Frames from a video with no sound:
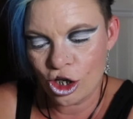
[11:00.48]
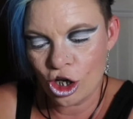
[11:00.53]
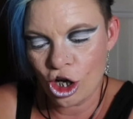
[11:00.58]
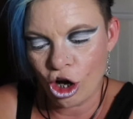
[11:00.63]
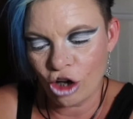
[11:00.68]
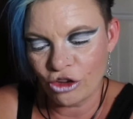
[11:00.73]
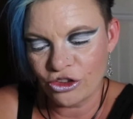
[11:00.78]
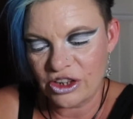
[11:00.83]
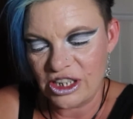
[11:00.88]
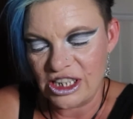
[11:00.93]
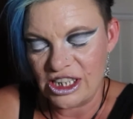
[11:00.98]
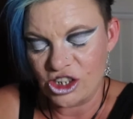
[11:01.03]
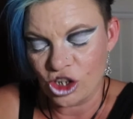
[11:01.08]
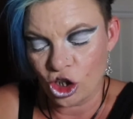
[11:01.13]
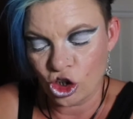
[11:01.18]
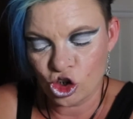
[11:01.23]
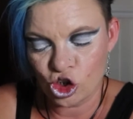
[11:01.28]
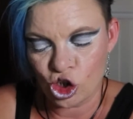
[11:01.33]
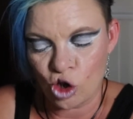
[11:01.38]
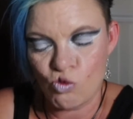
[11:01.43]
God, these
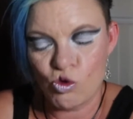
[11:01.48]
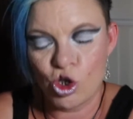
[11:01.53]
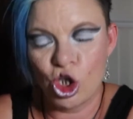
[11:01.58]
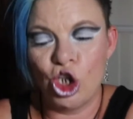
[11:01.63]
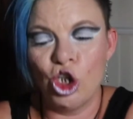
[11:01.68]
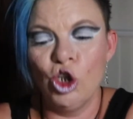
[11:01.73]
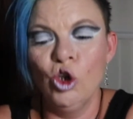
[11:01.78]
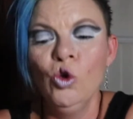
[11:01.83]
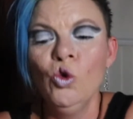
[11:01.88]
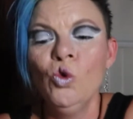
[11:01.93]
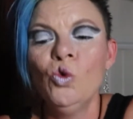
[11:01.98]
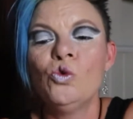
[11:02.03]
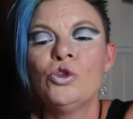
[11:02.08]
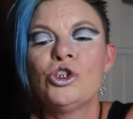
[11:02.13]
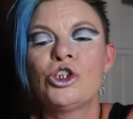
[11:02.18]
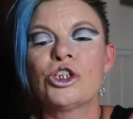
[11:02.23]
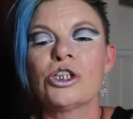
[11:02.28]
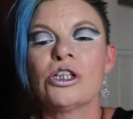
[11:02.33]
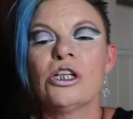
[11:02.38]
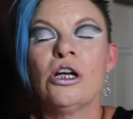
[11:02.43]
are so
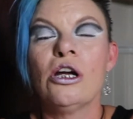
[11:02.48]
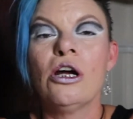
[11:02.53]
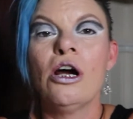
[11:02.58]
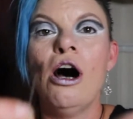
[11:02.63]
cute.